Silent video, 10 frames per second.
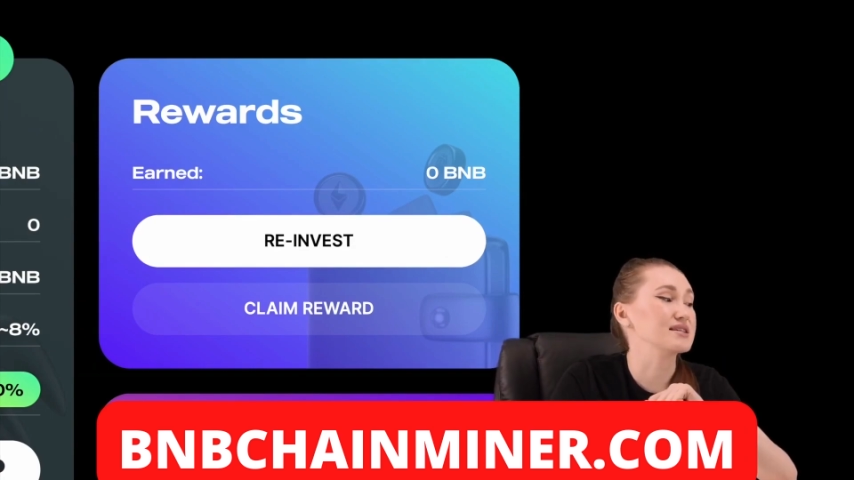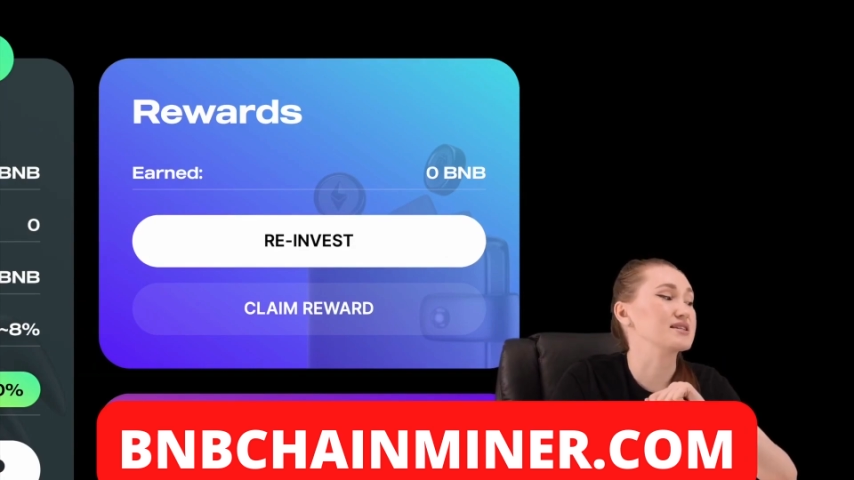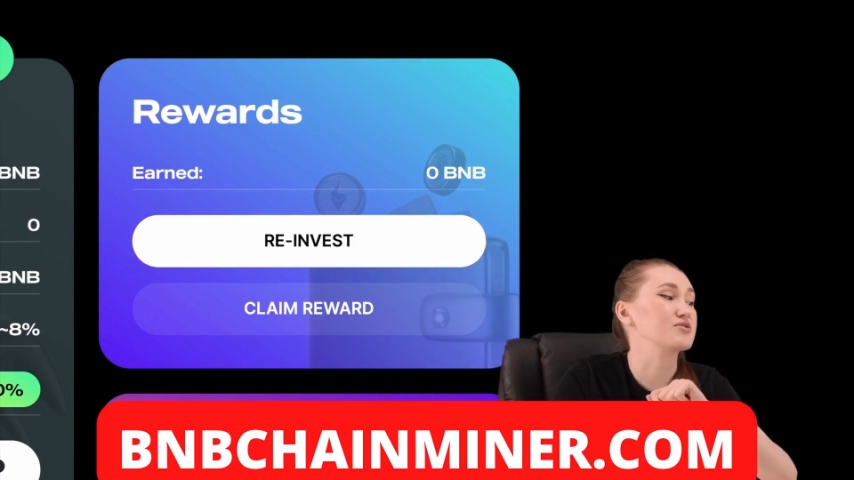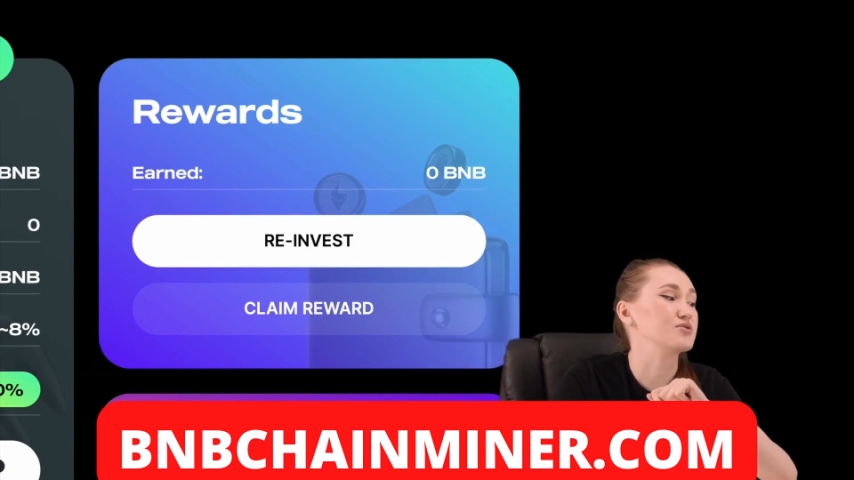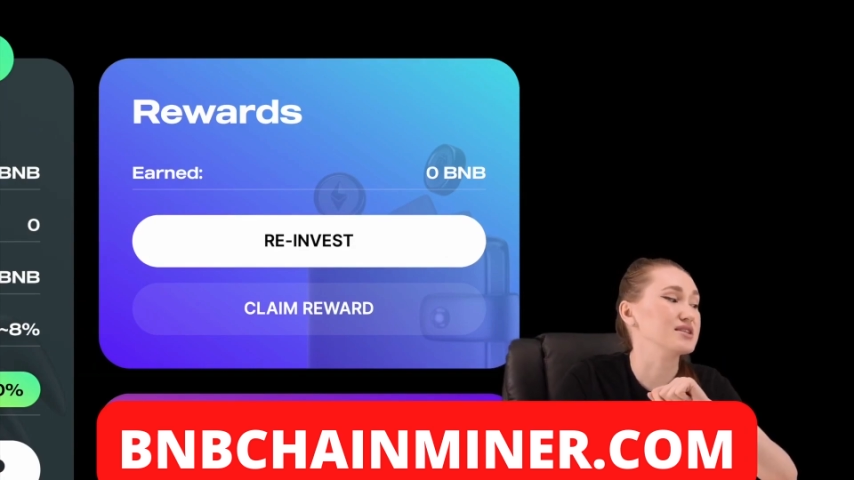
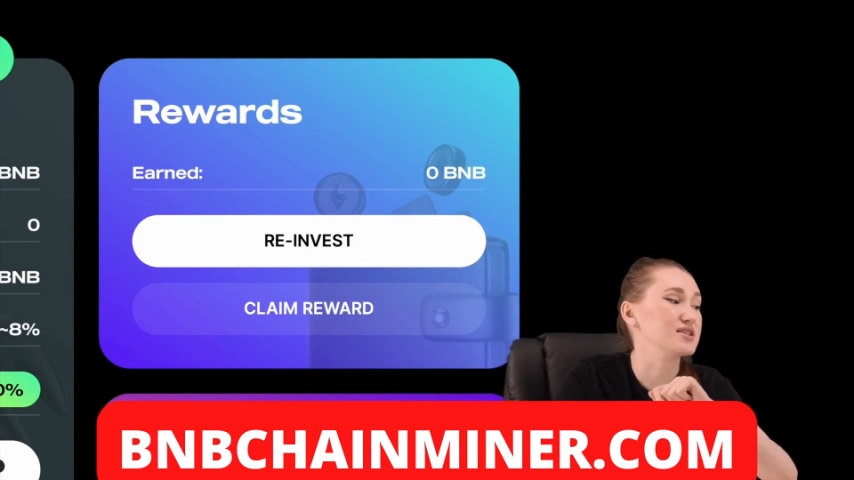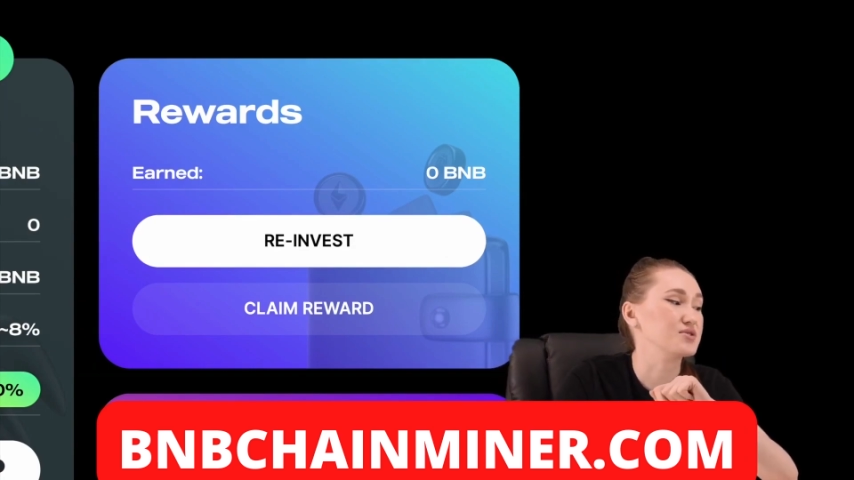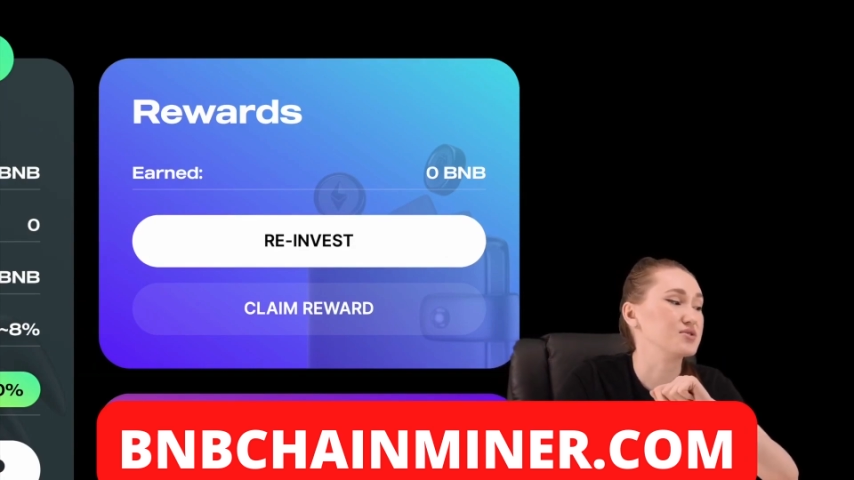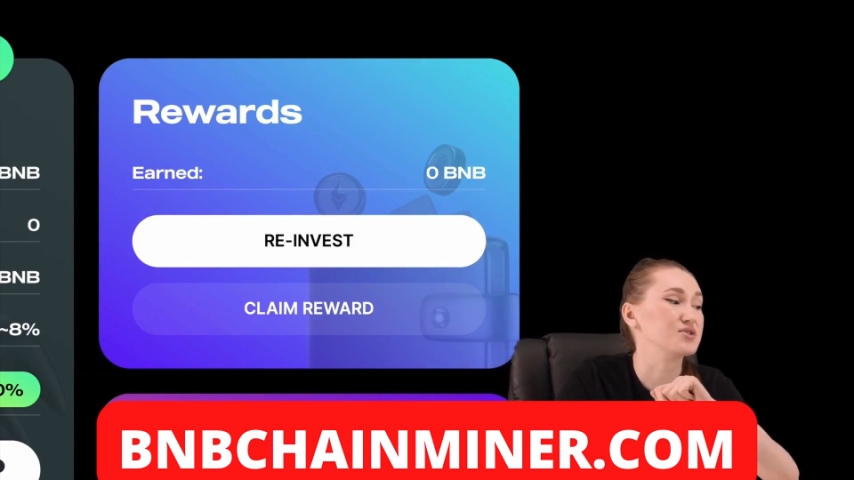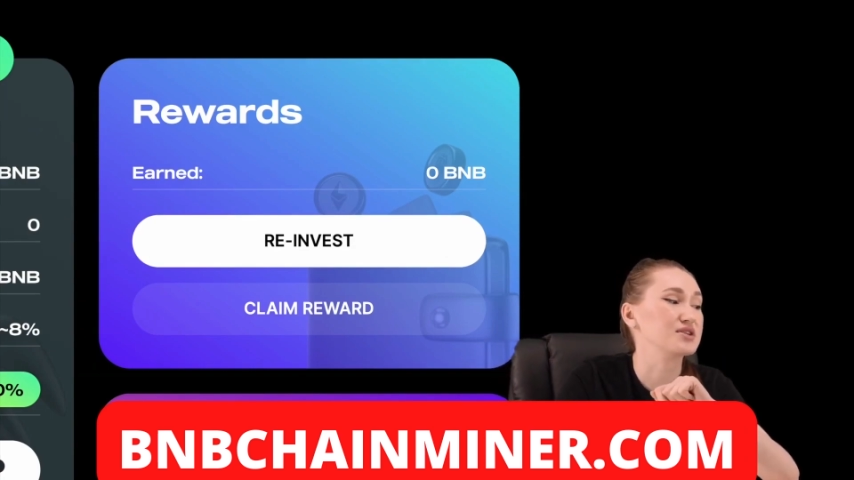
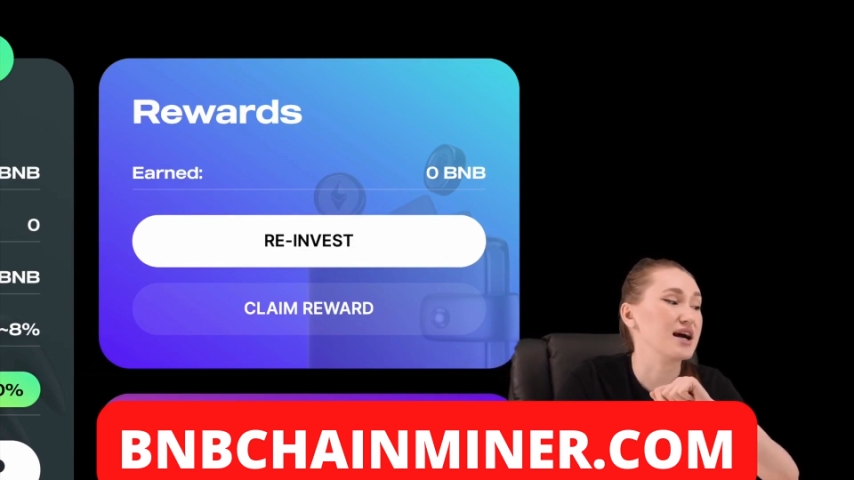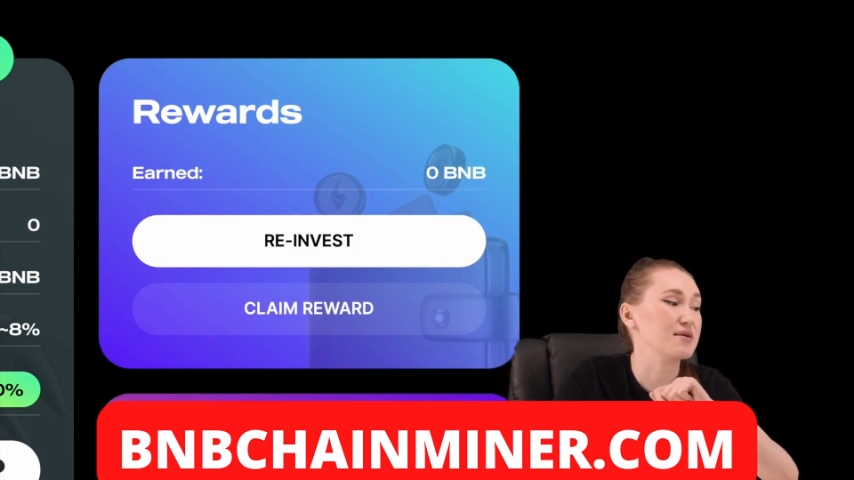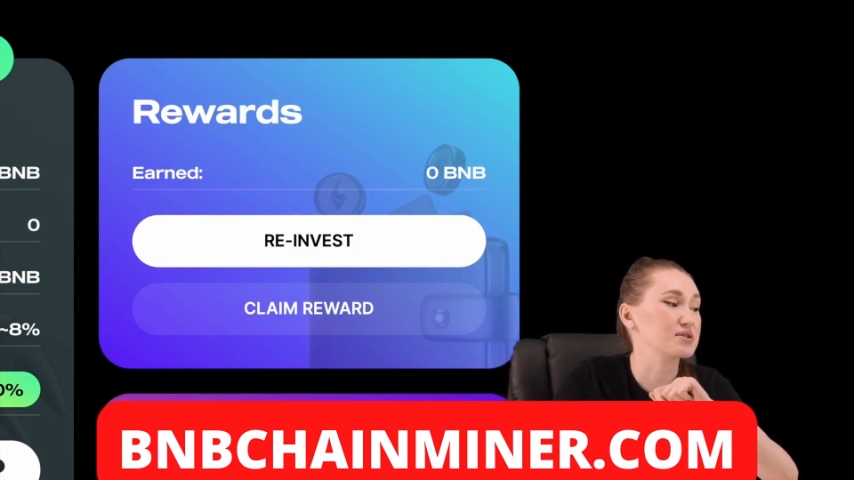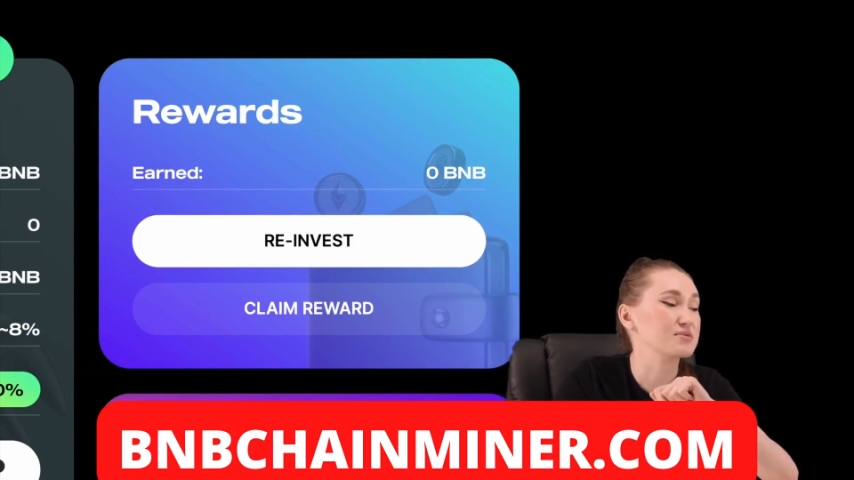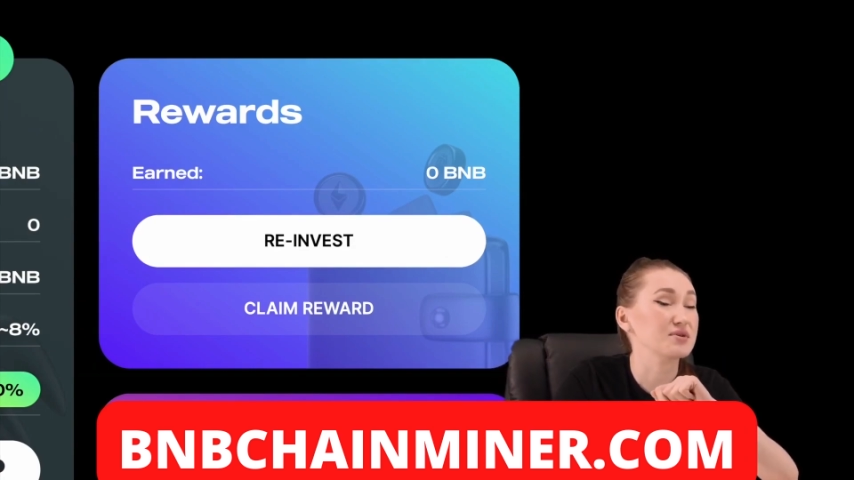increases your
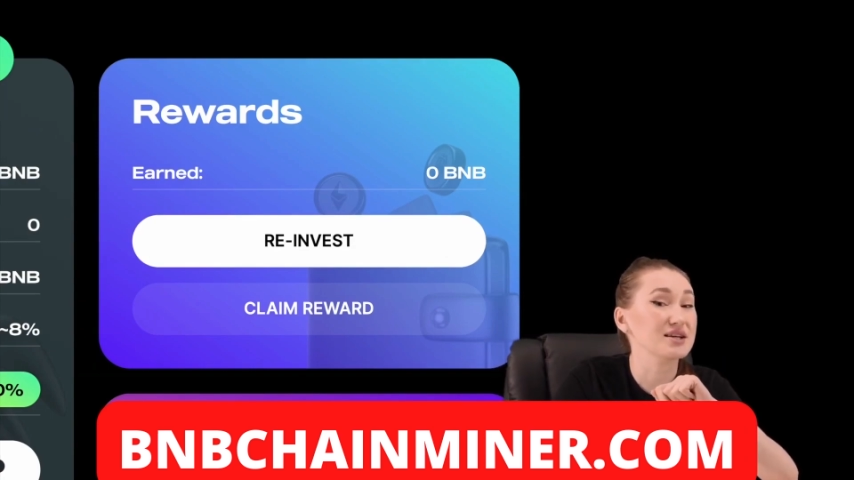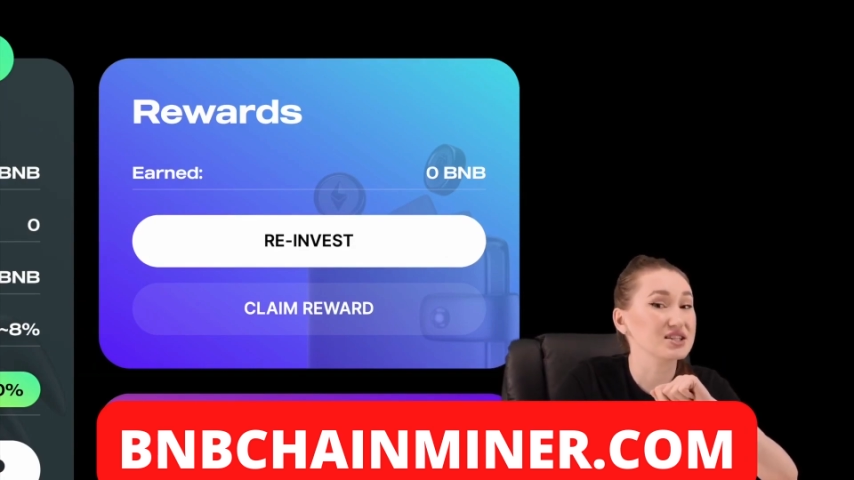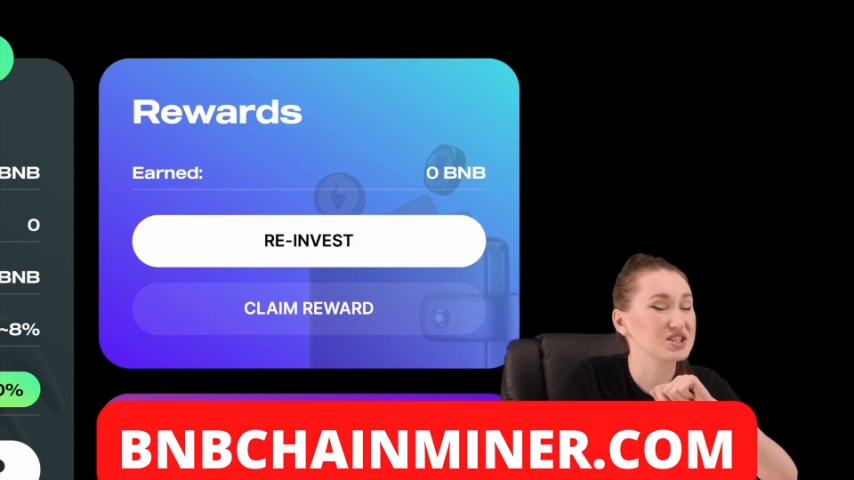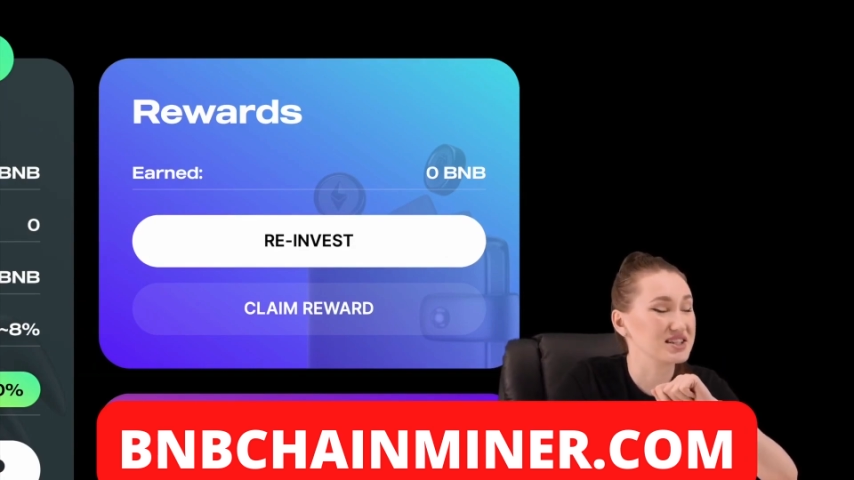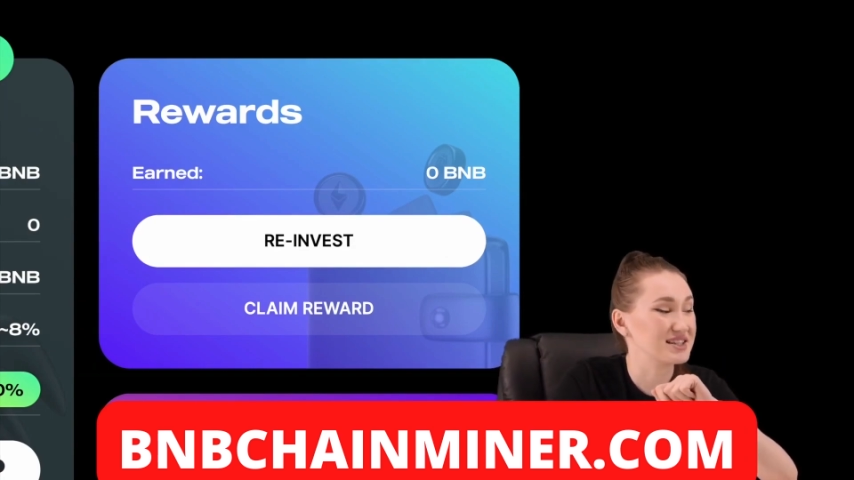income
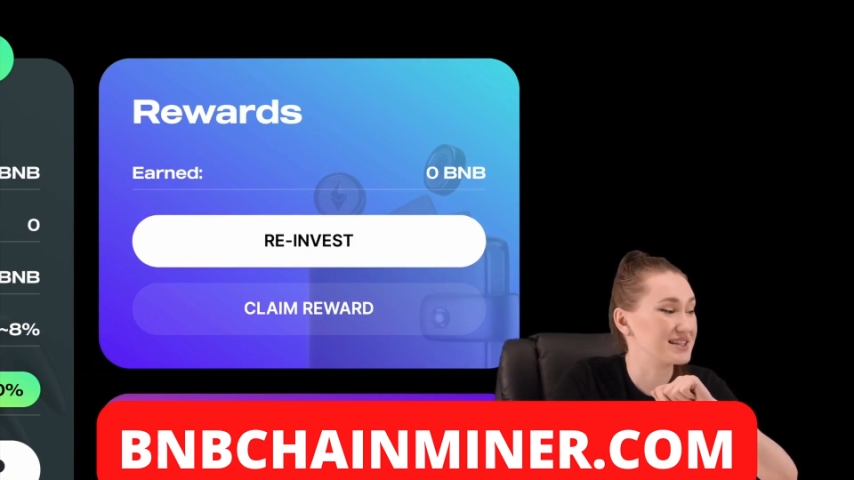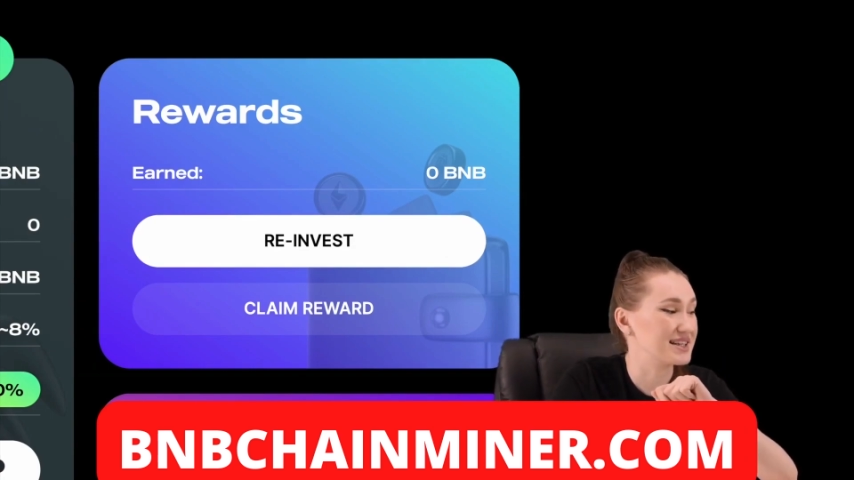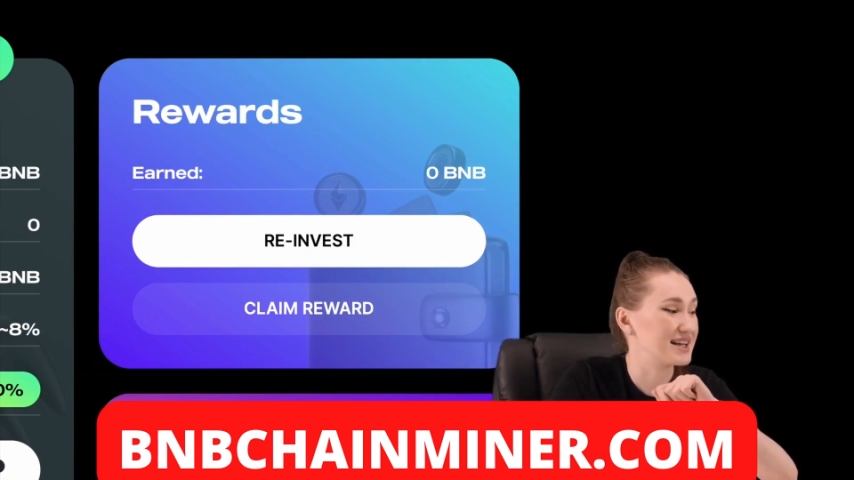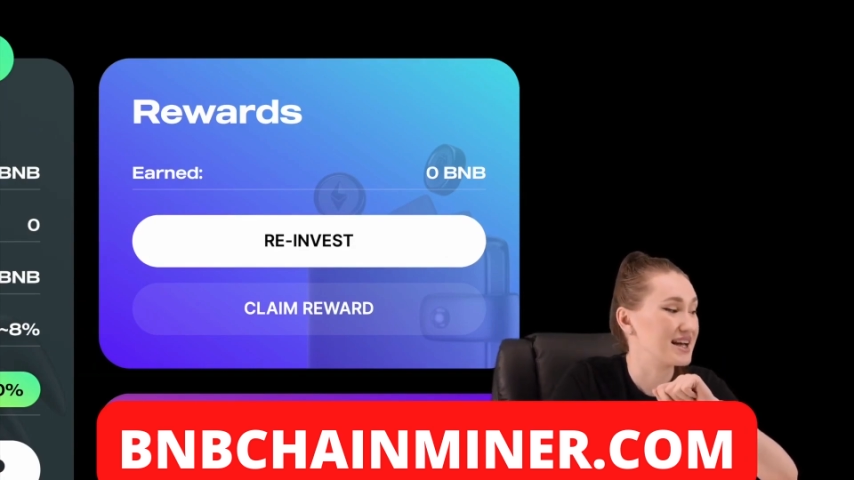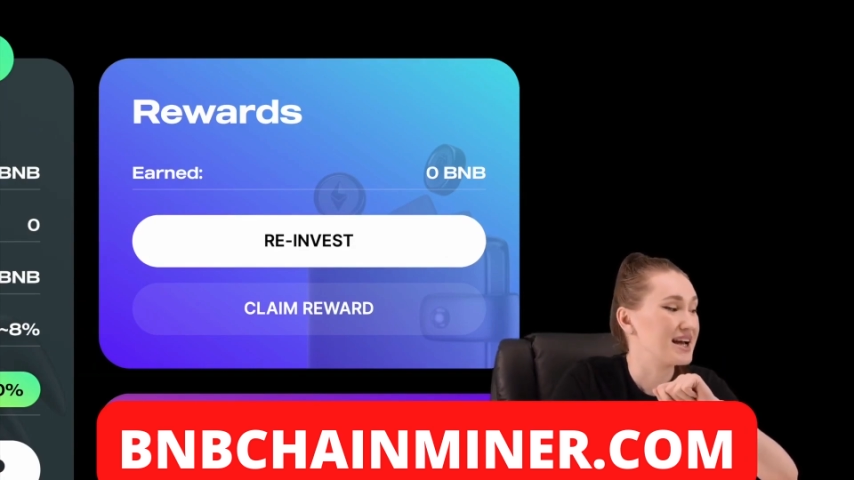exponentially.